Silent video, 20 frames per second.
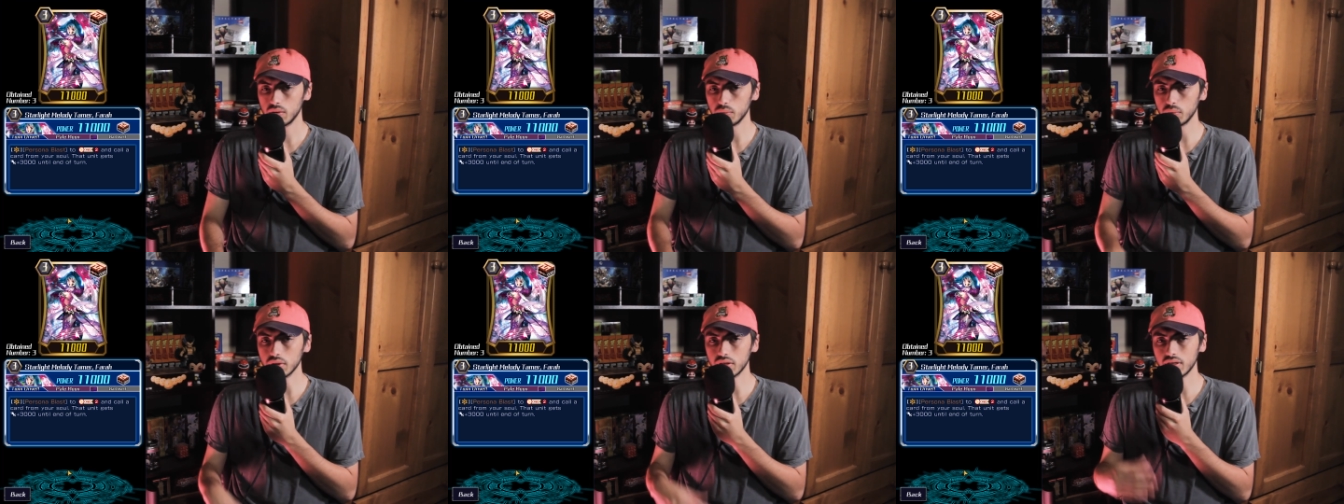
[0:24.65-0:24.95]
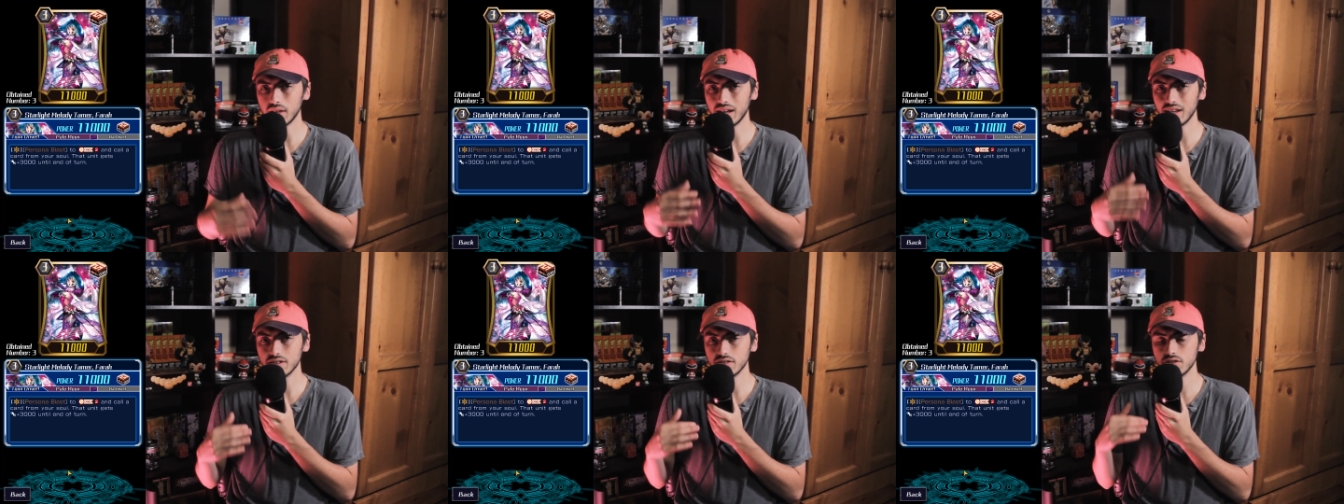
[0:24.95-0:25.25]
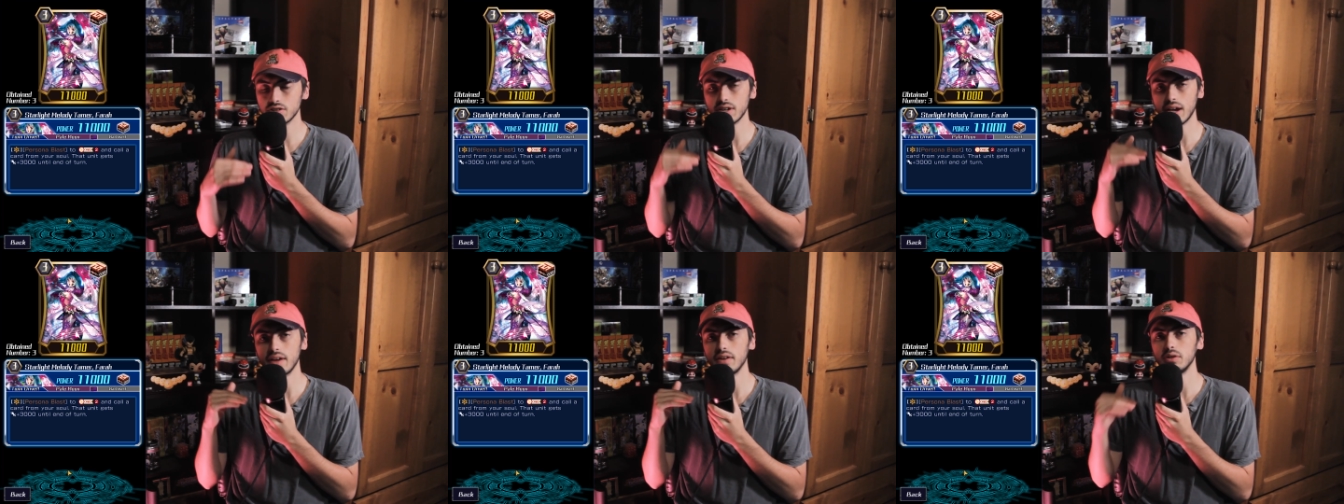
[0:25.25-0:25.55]
With that
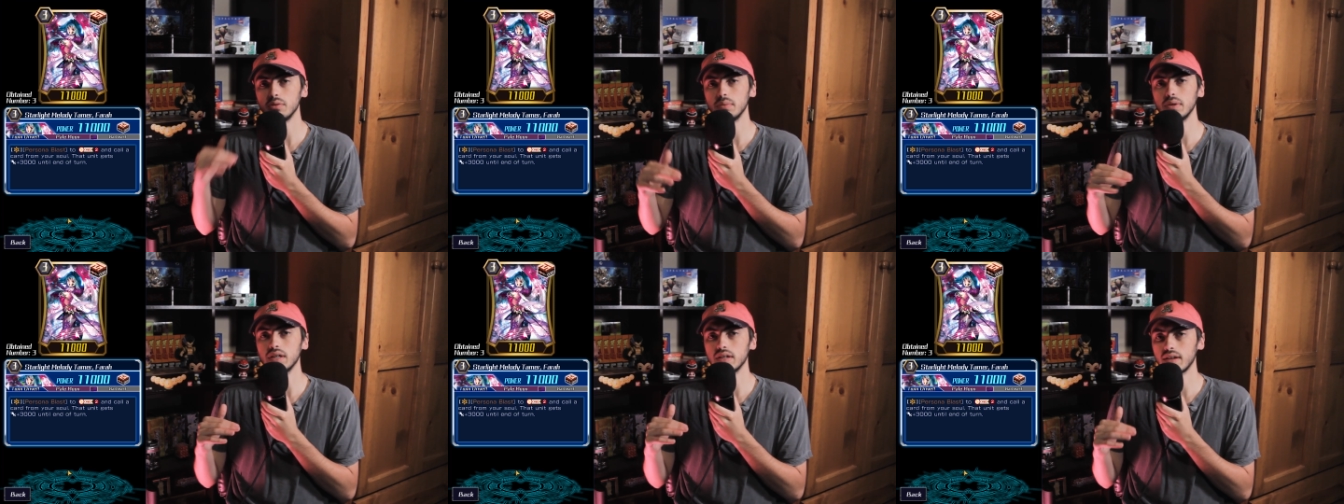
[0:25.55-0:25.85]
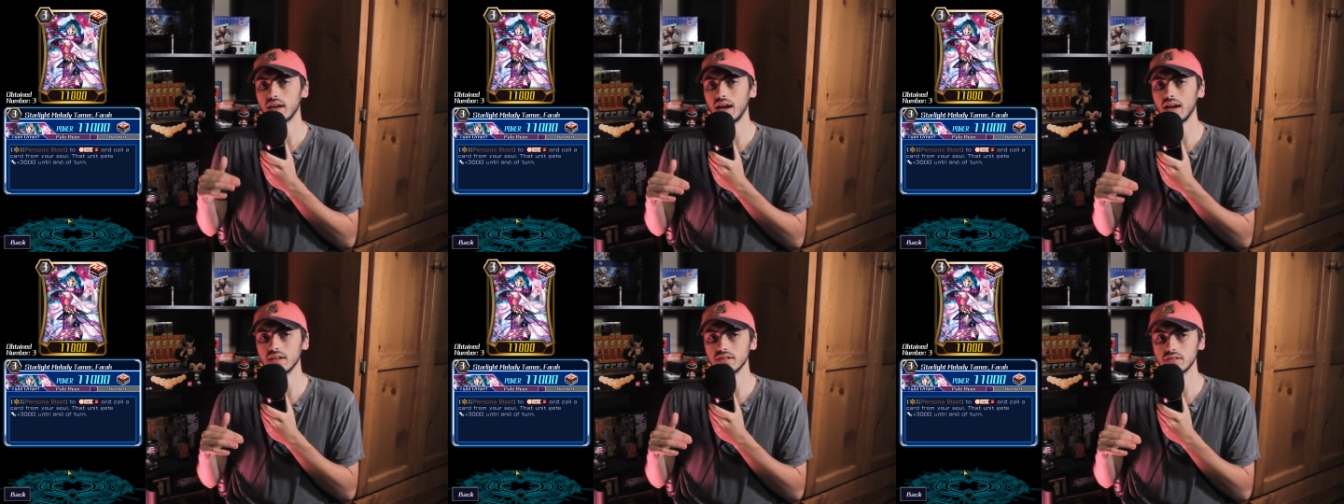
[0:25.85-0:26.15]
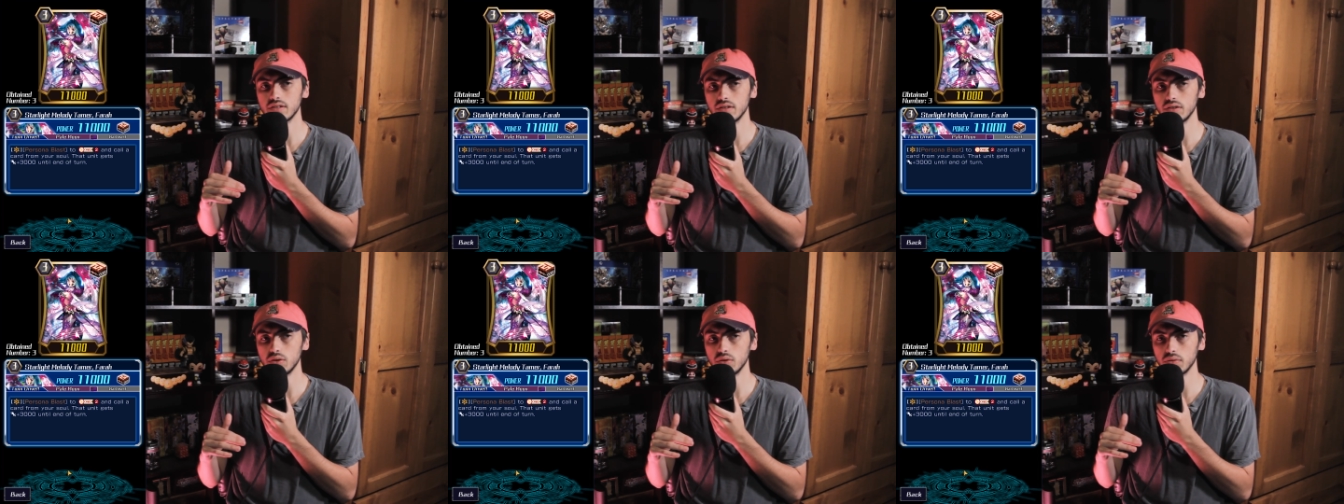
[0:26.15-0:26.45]
shadow being
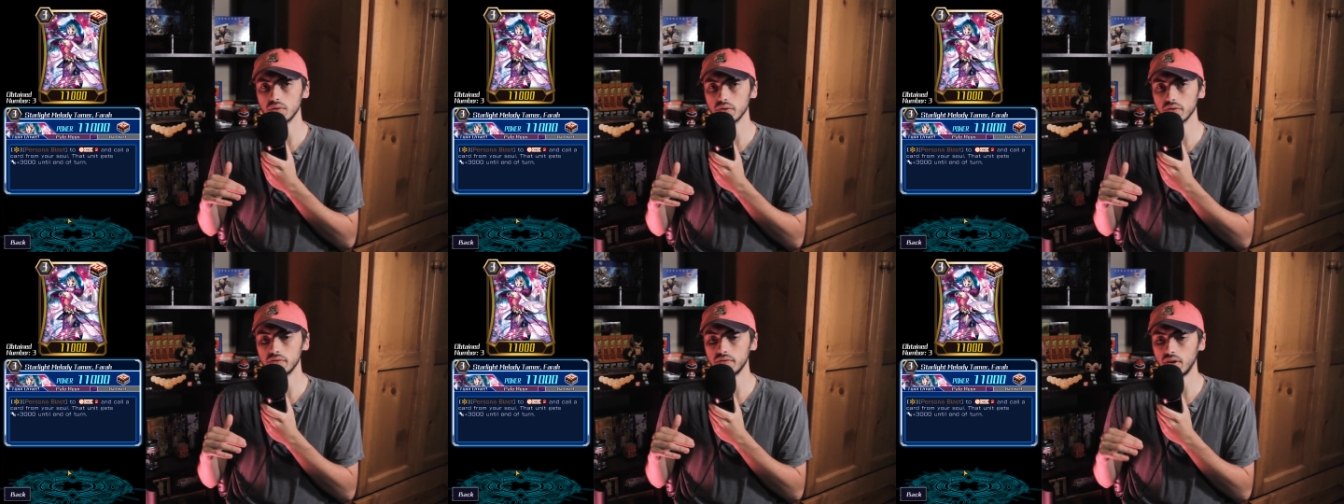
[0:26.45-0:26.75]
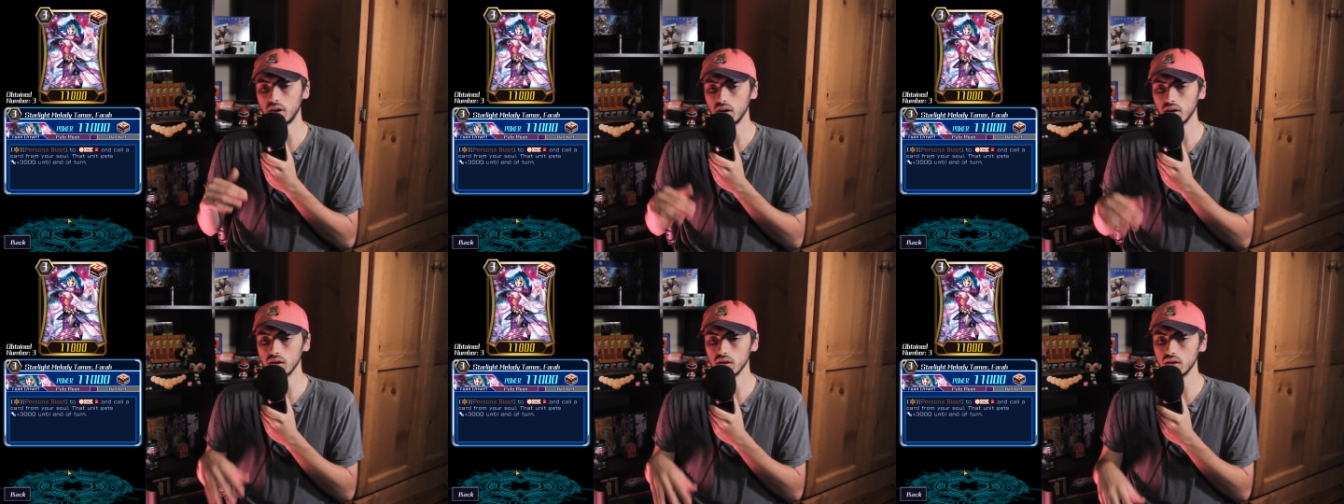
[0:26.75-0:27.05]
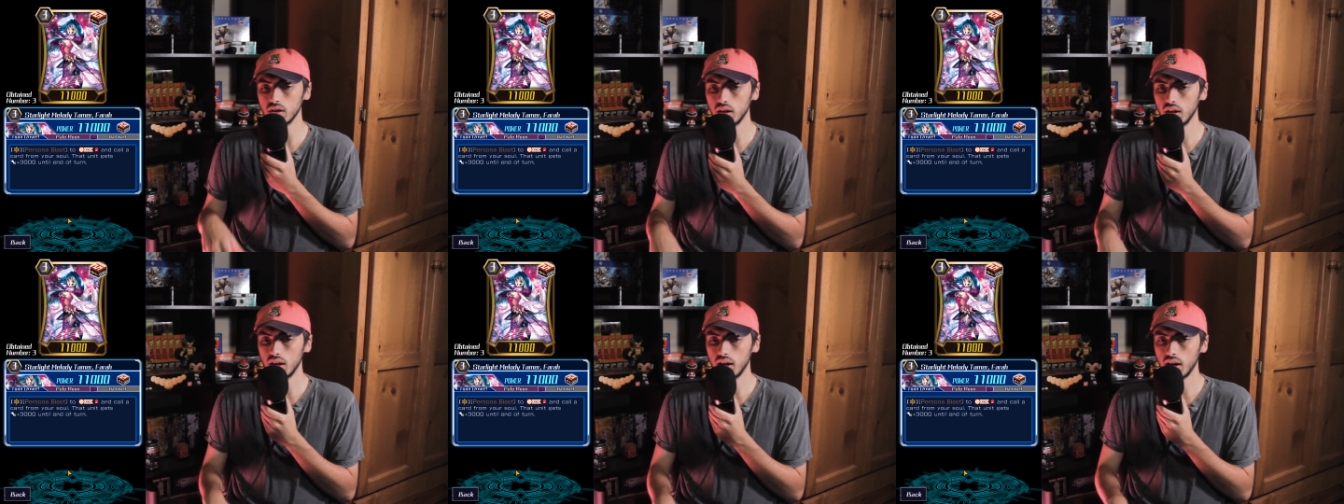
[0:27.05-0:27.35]
casted over Farah,